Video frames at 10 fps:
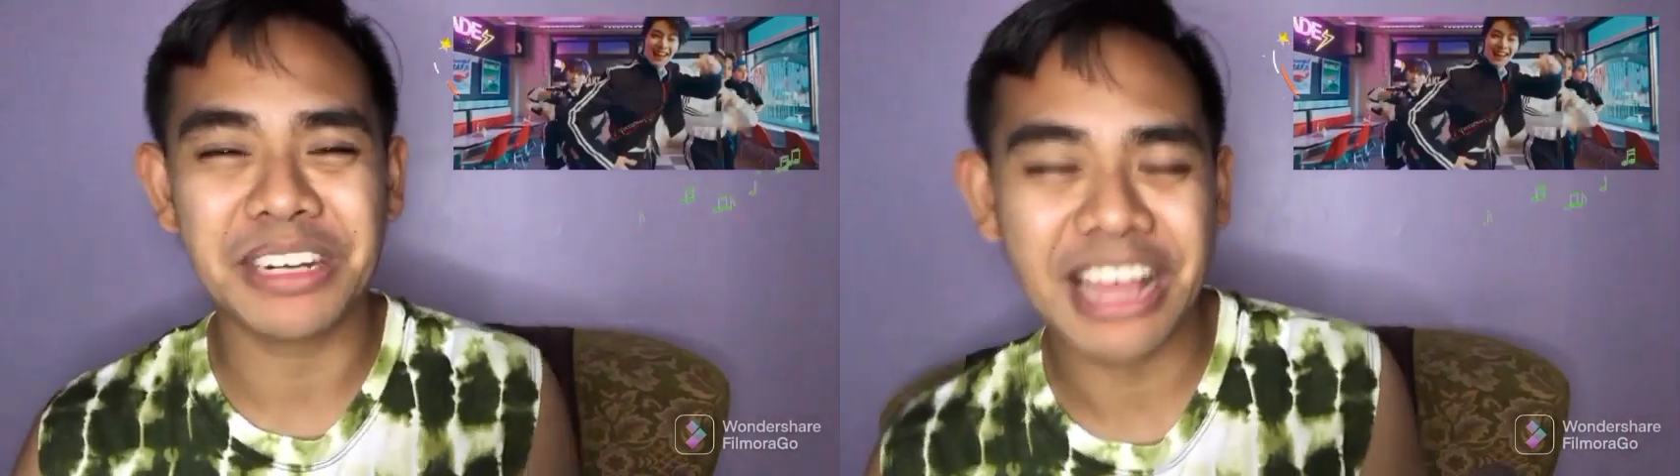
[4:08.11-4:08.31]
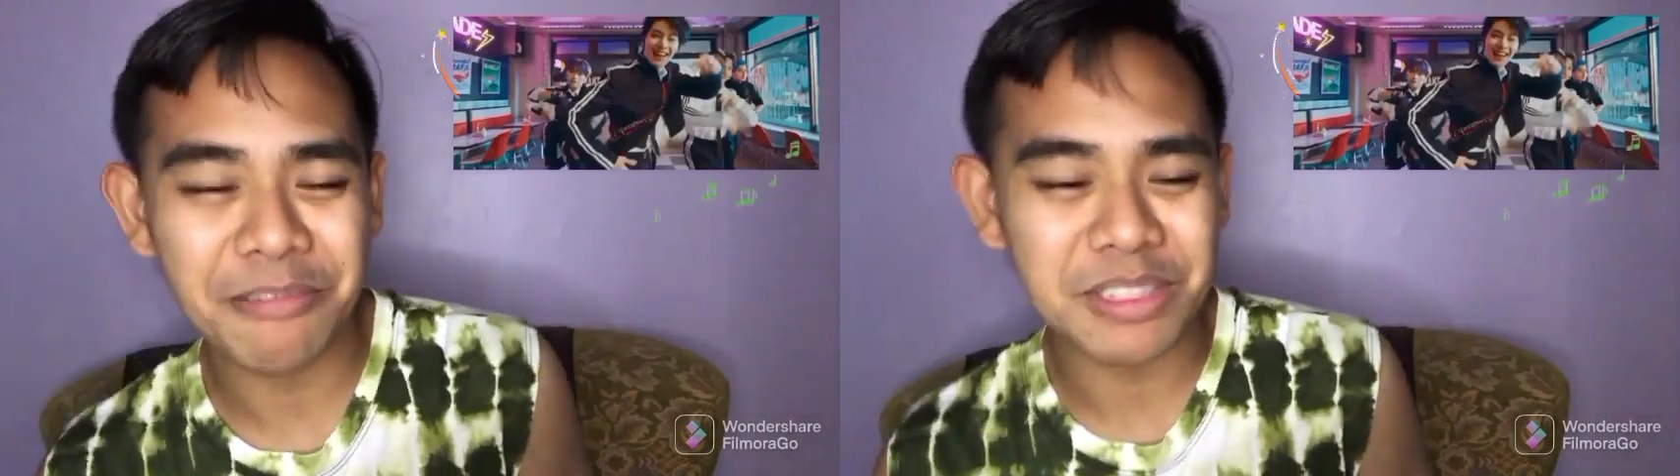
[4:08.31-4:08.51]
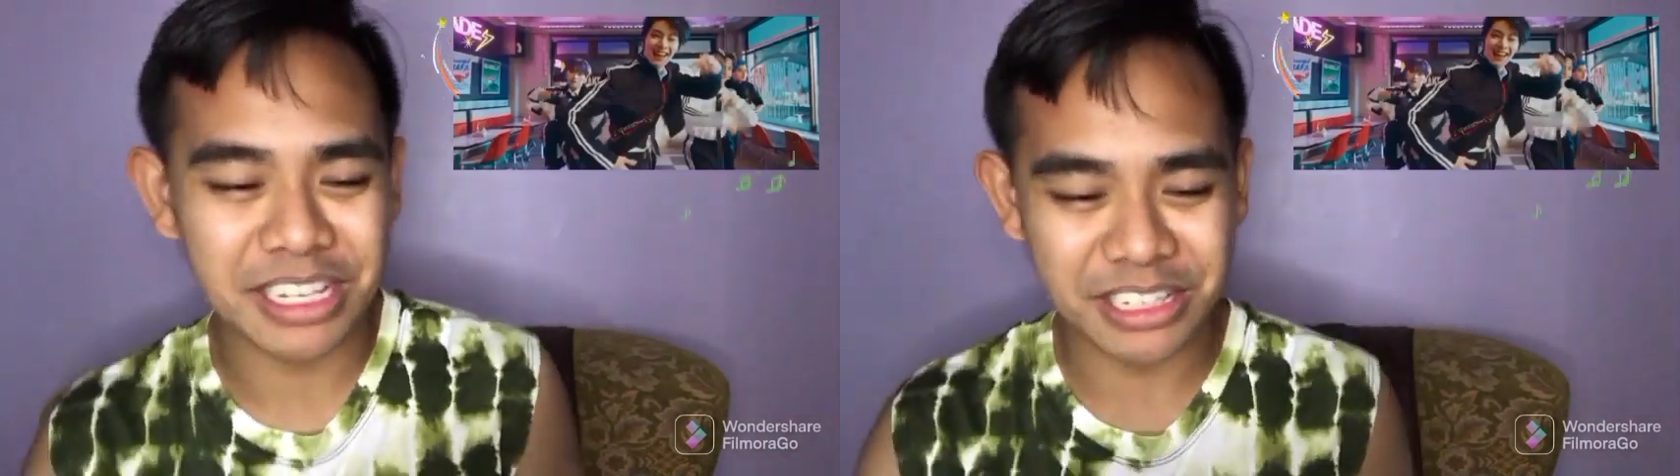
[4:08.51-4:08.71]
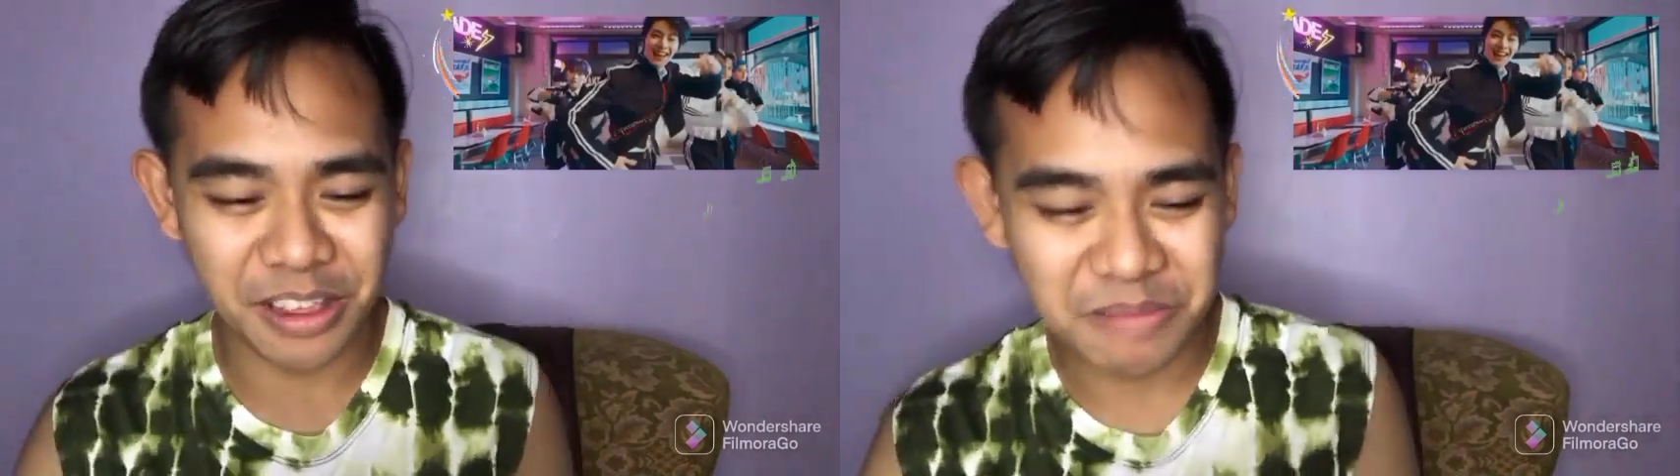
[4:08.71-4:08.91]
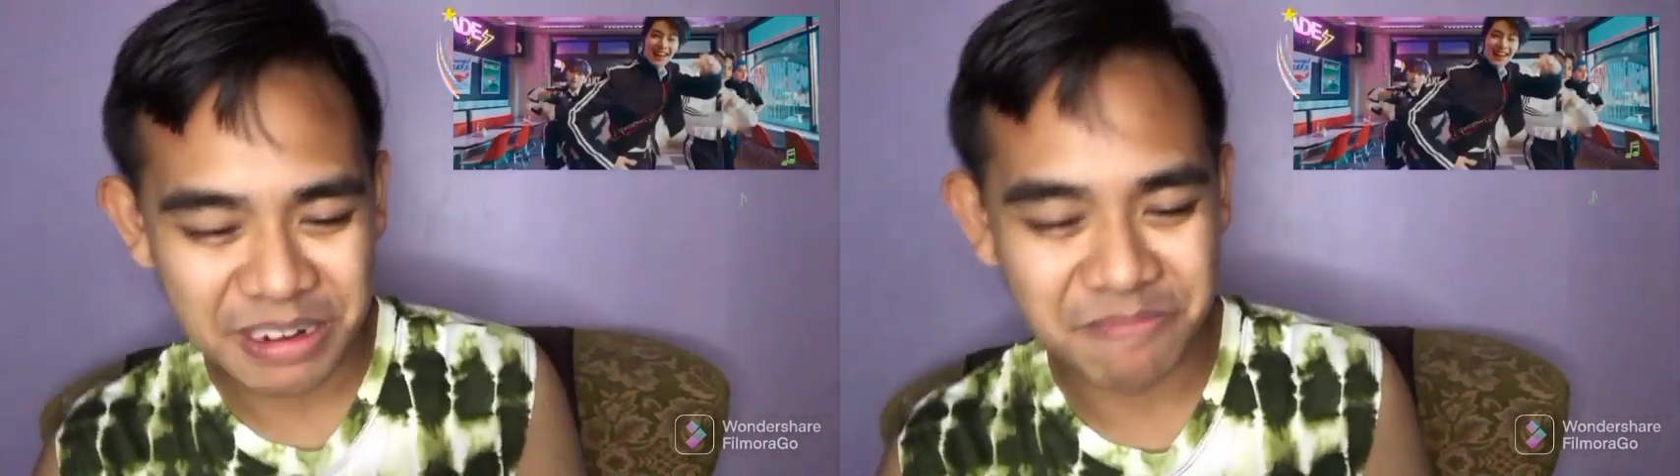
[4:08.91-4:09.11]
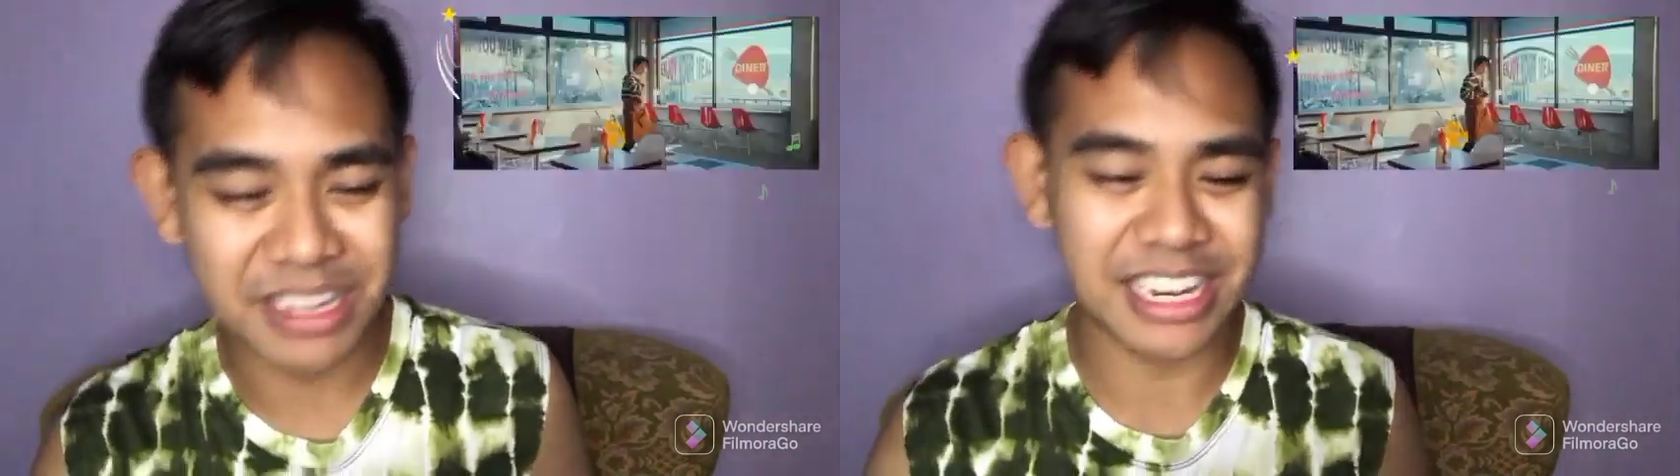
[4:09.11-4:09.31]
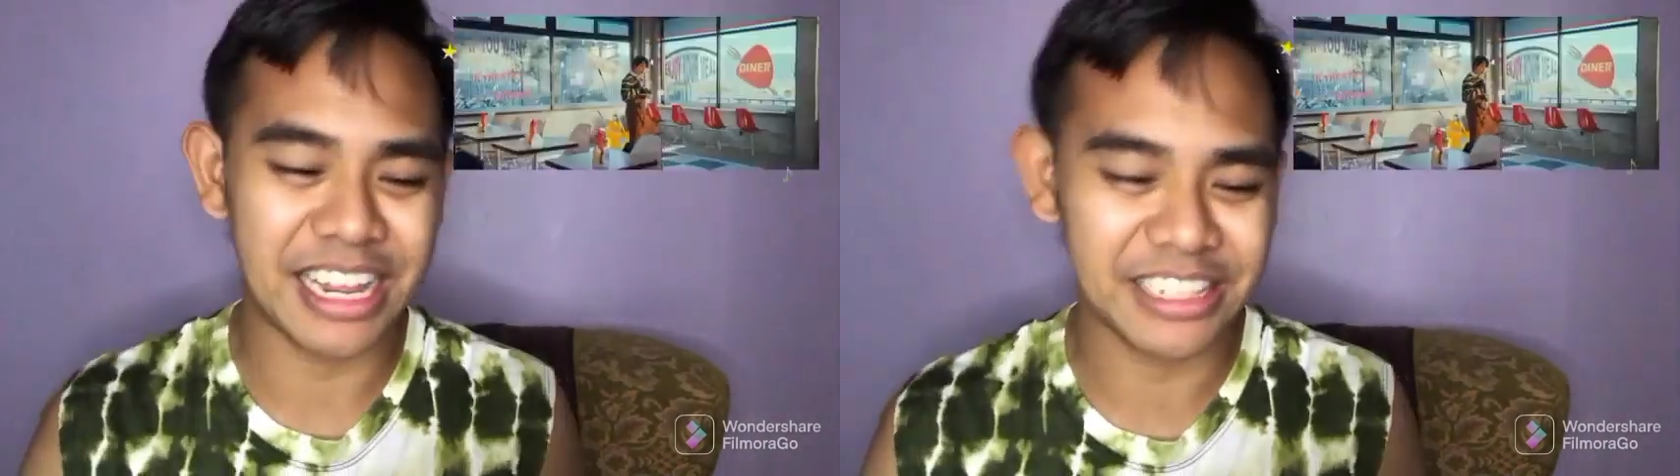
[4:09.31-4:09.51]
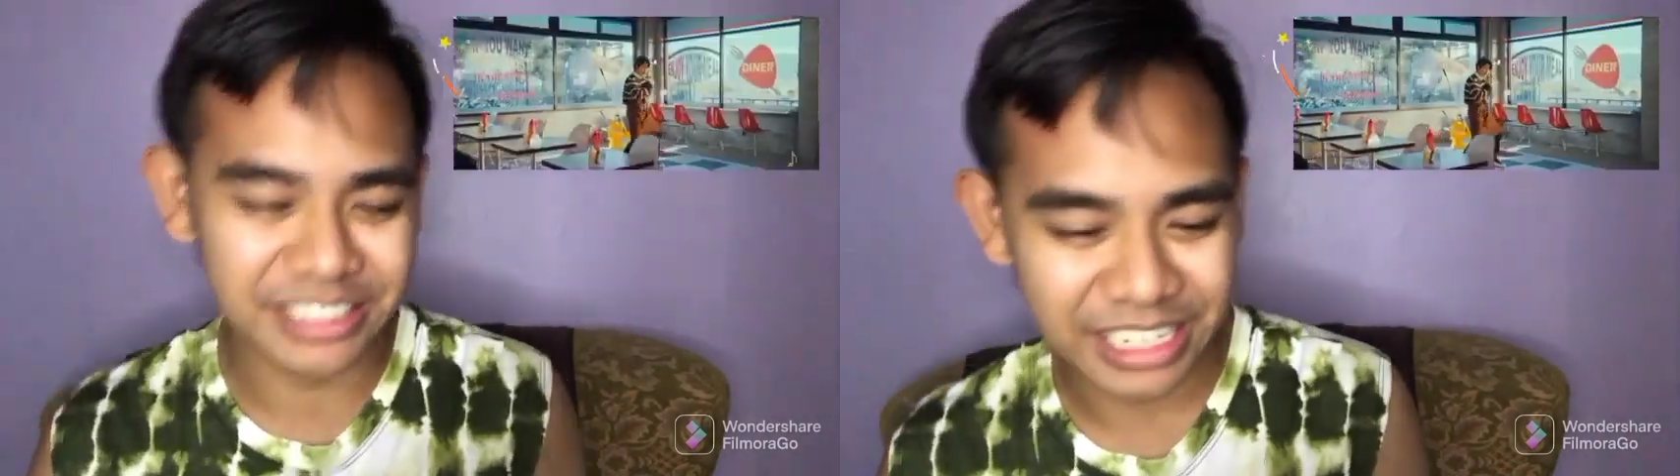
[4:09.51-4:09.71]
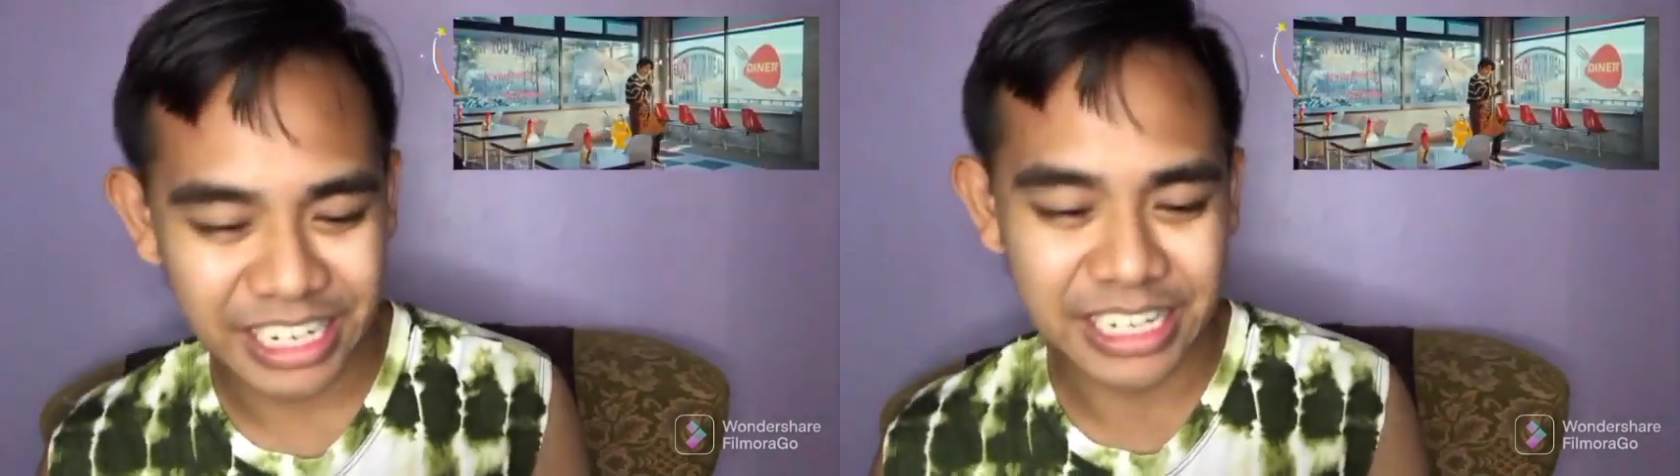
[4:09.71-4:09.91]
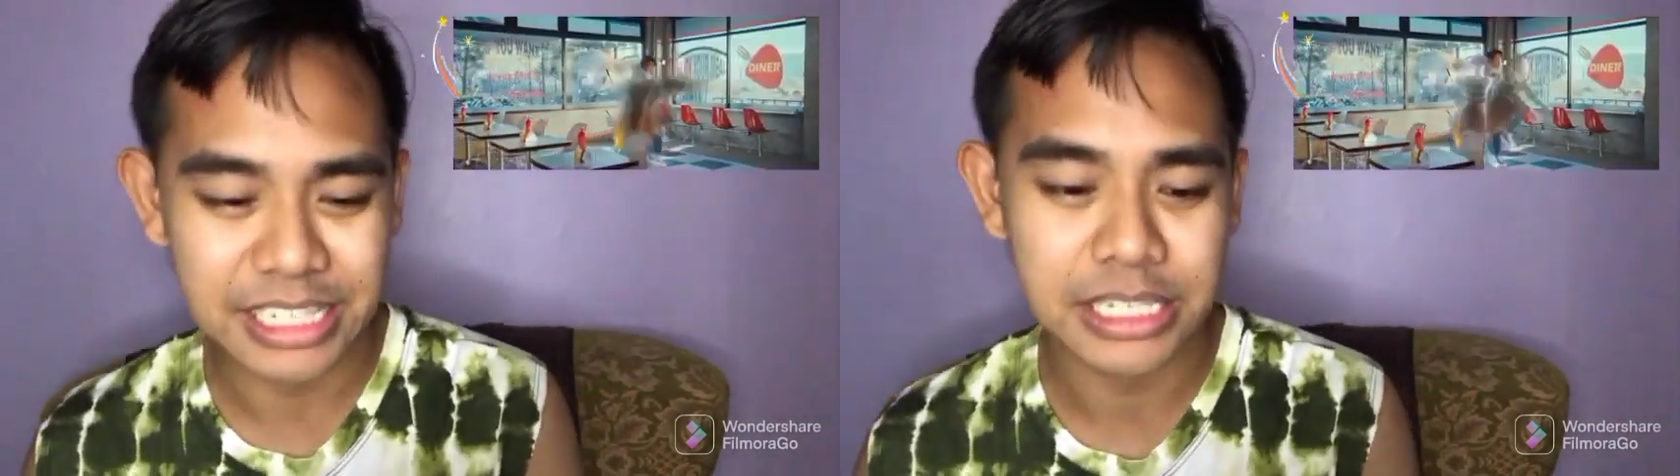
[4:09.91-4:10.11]
props sa sobrang panalo,
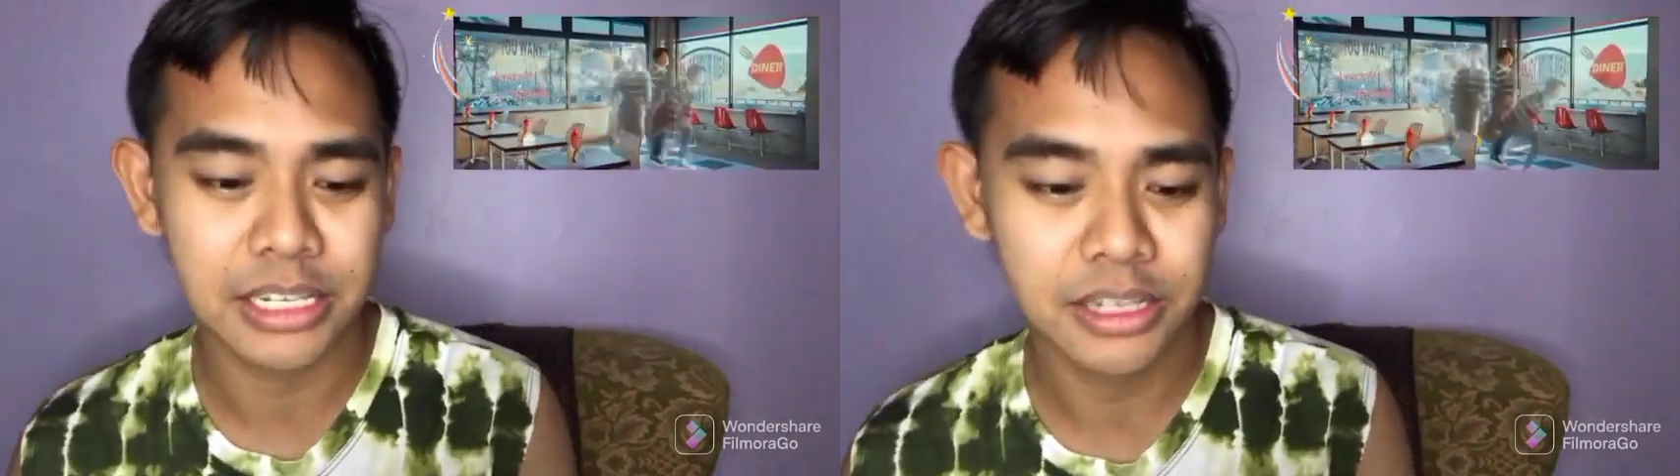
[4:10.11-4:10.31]
guys.